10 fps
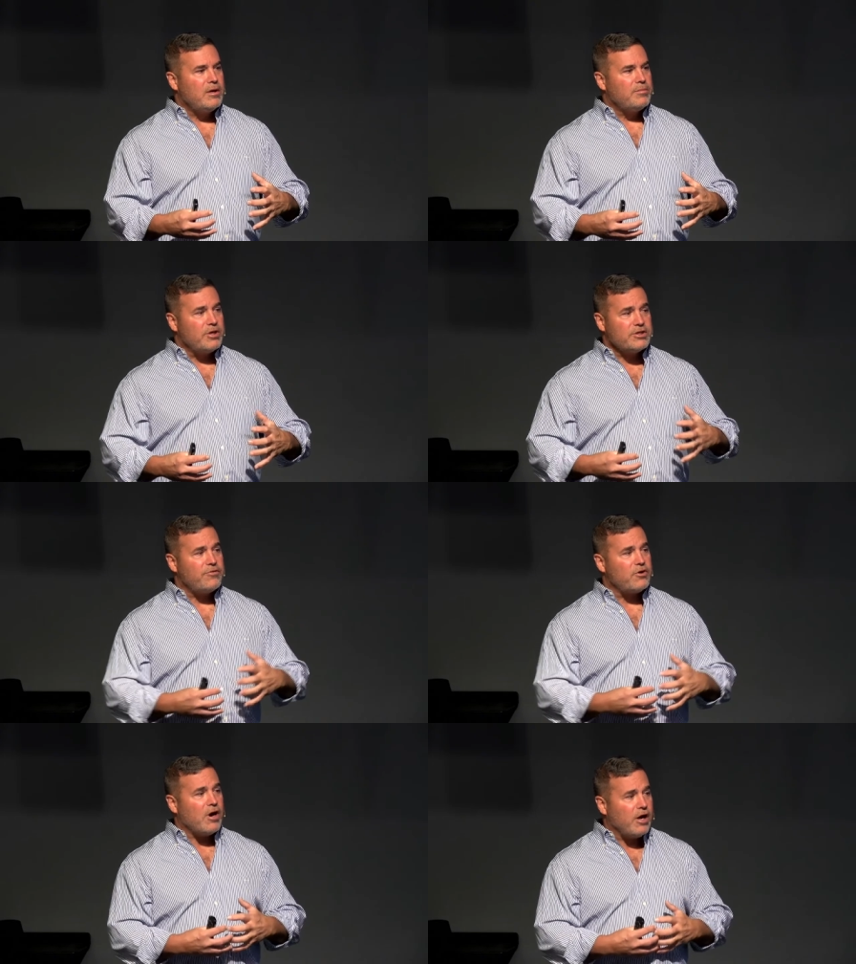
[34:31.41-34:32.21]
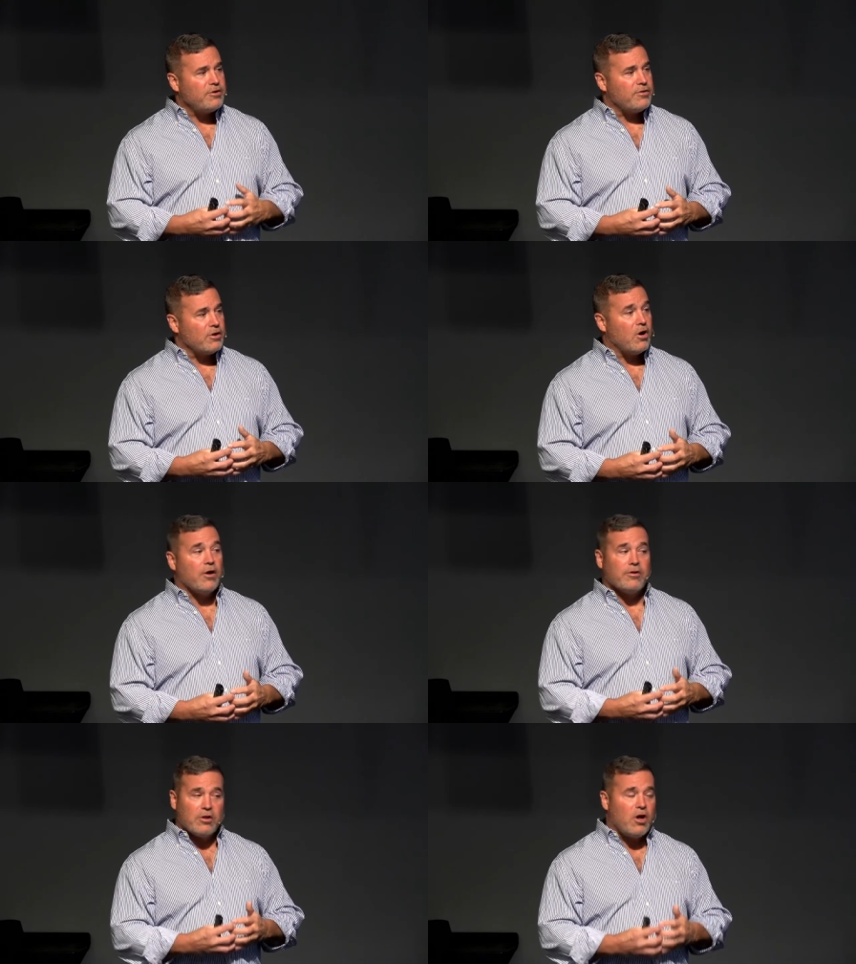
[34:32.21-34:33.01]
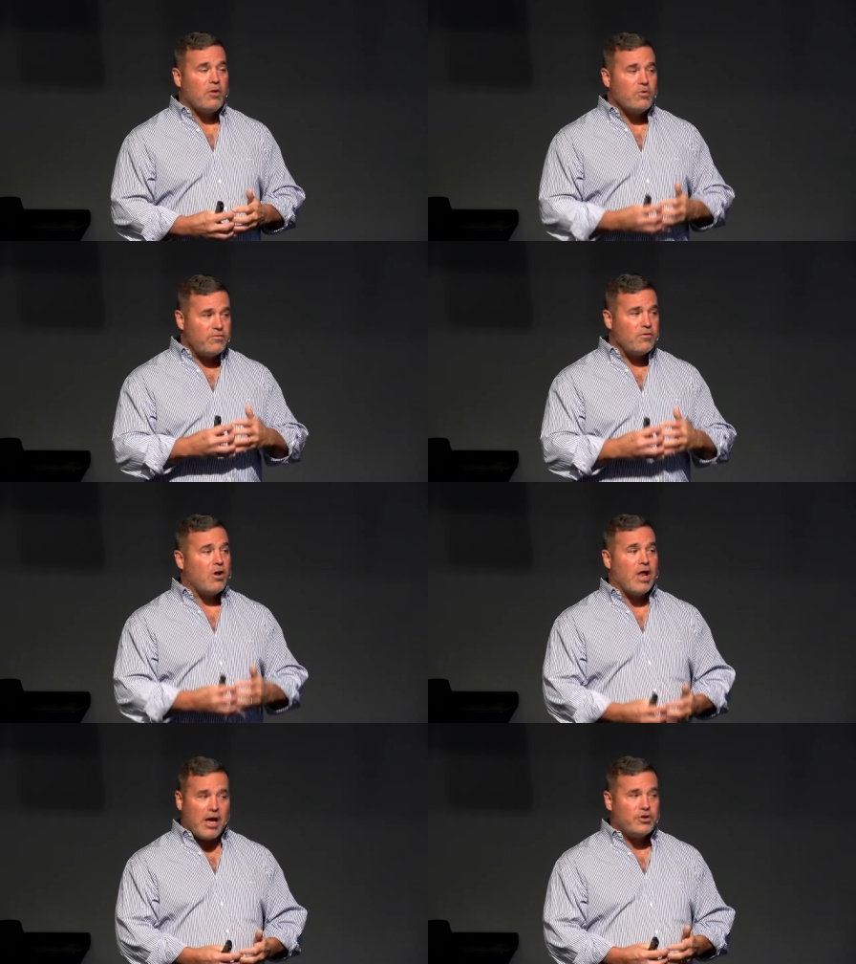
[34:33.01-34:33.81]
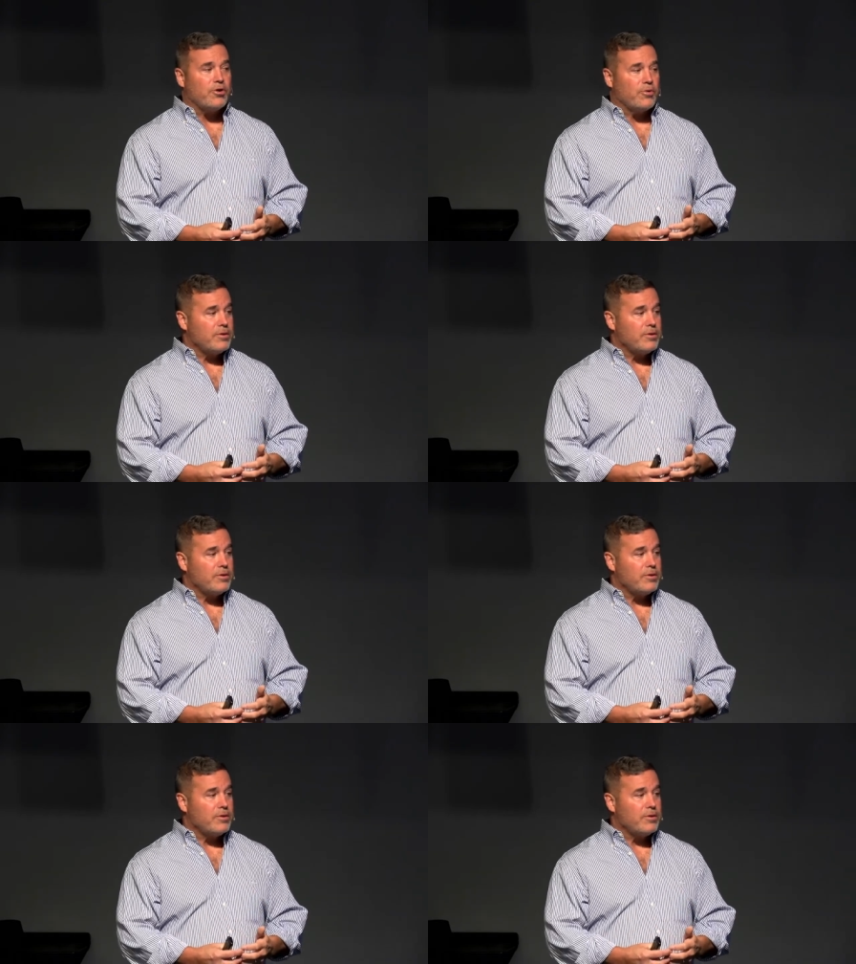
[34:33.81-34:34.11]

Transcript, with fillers: Because if you're under the law, the law will fall on you